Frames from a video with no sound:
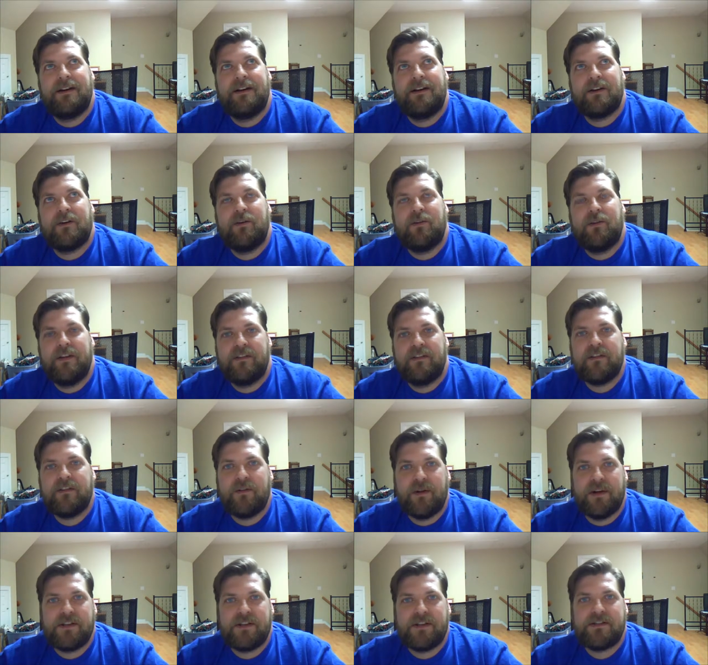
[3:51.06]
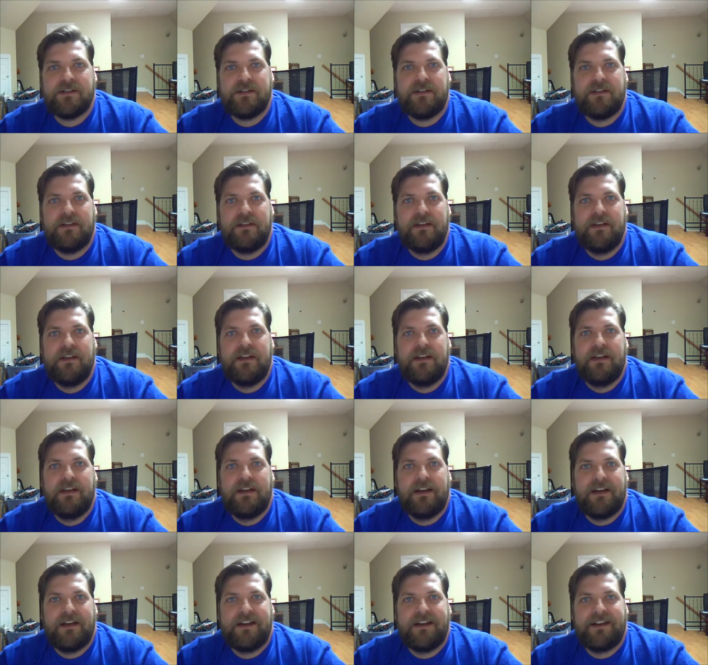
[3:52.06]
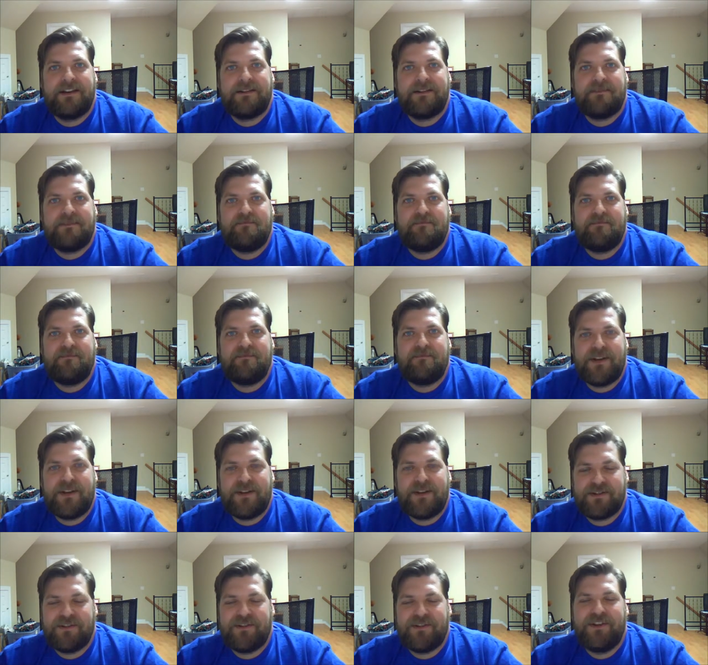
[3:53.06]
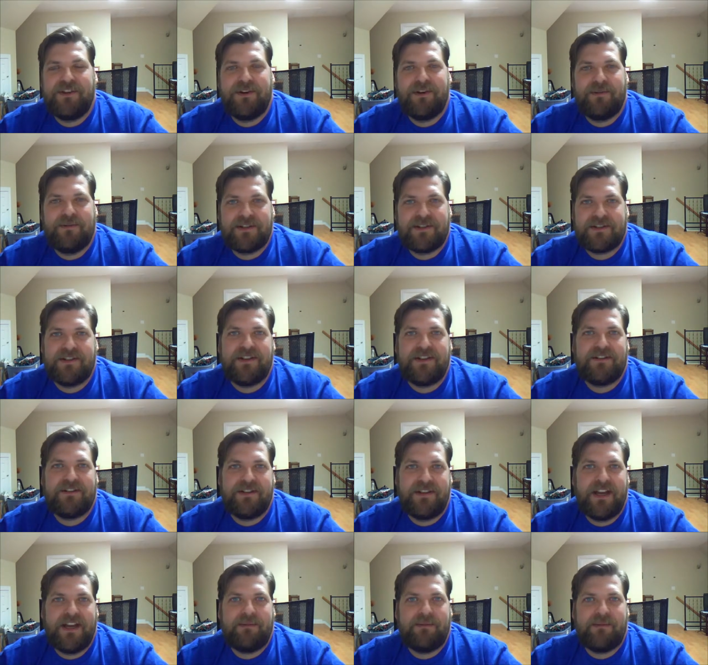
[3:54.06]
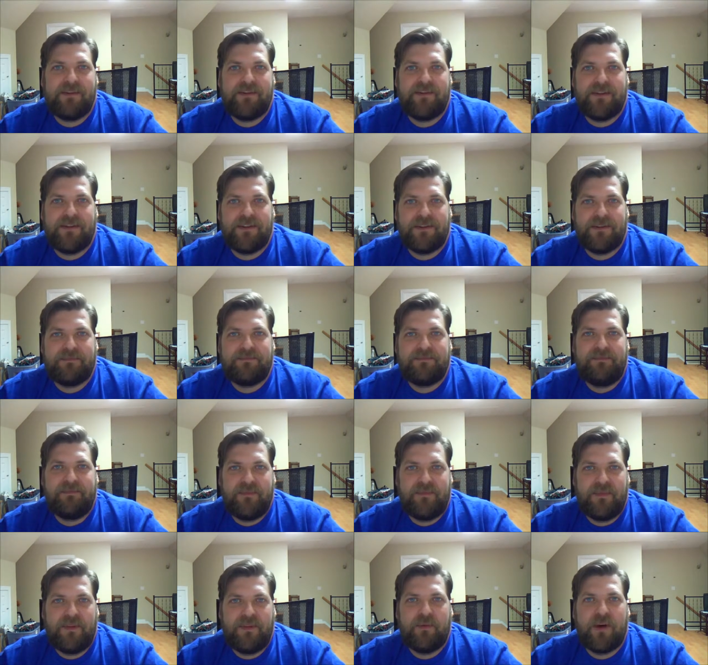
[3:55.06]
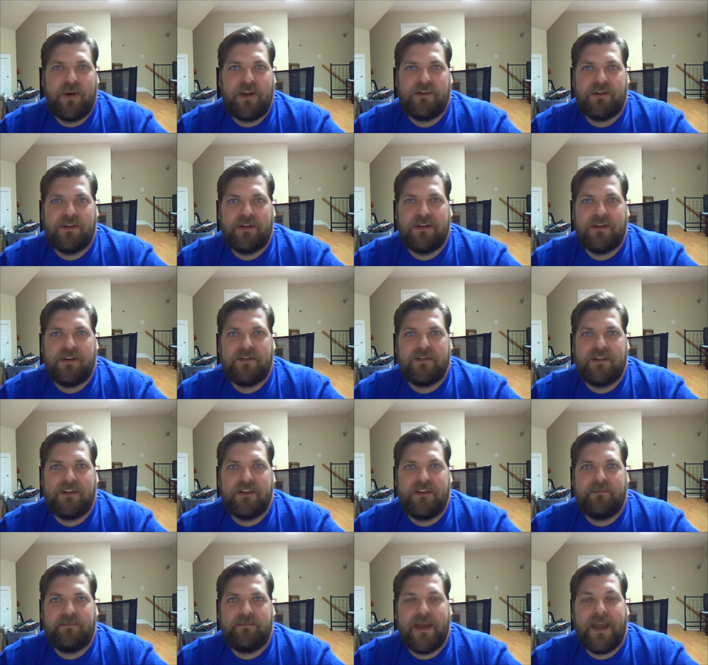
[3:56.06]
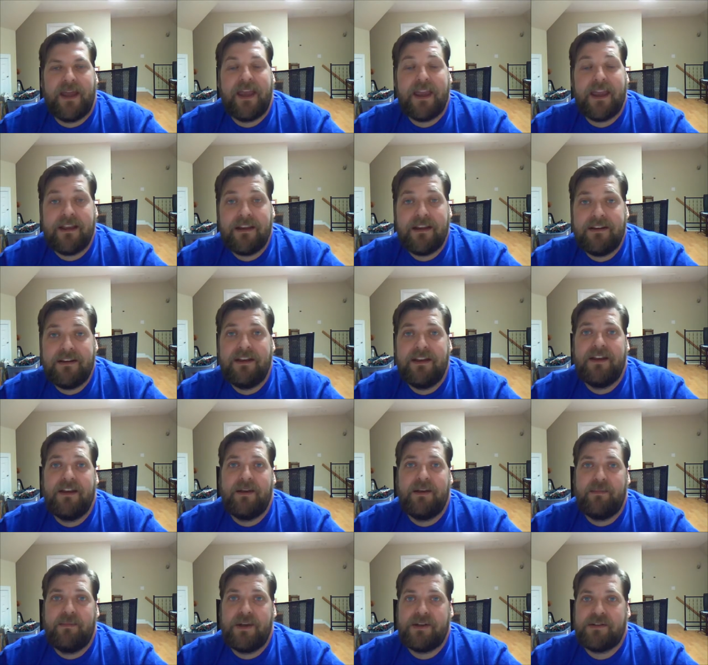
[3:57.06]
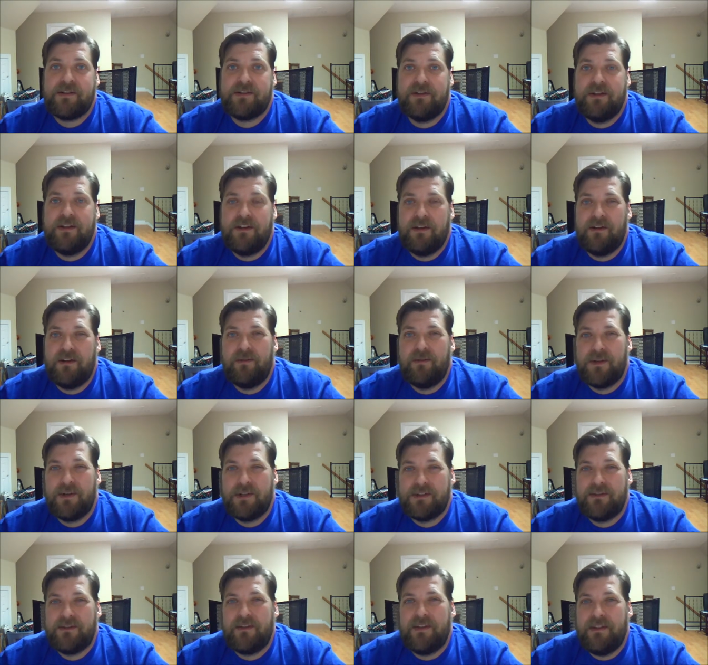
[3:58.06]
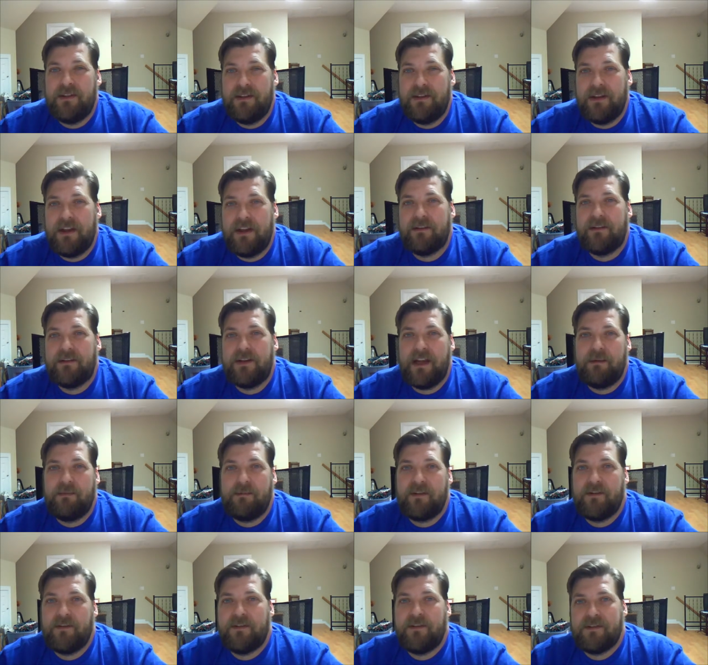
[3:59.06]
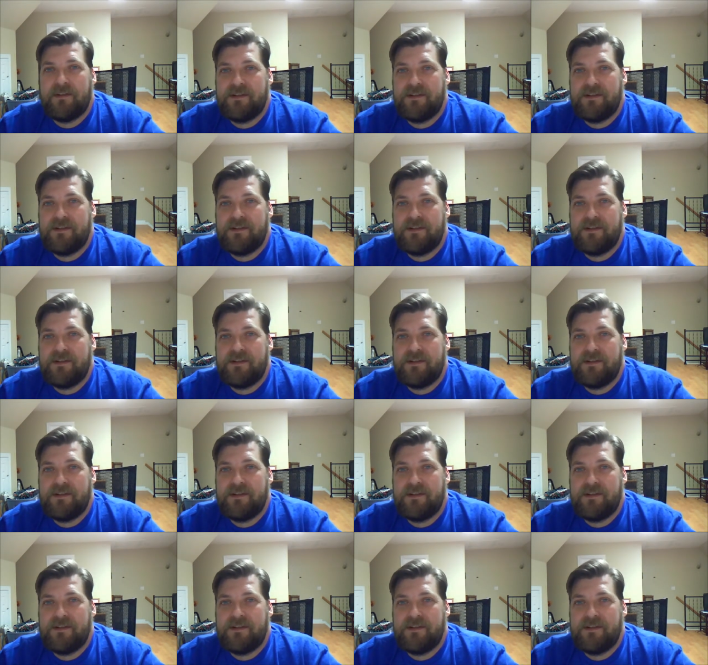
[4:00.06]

quiz question, make sure you know which layer of the atmosphere the weather occurs in, and make sure you know which layer of the atmosphere is